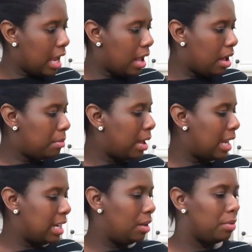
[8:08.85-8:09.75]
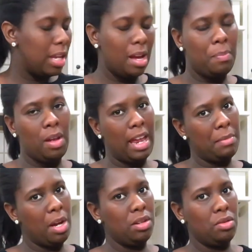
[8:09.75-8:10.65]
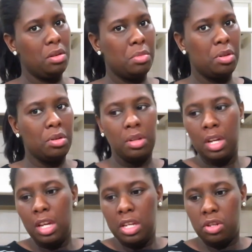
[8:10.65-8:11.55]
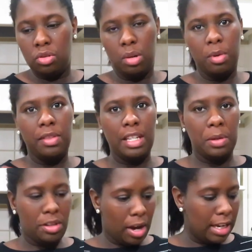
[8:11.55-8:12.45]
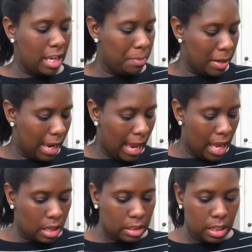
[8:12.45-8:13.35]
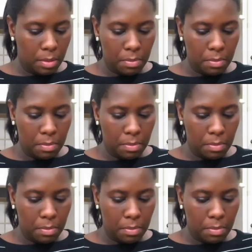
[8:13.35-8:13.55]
Um, I did re-up on like my normal, so normal things we try to keep in the house.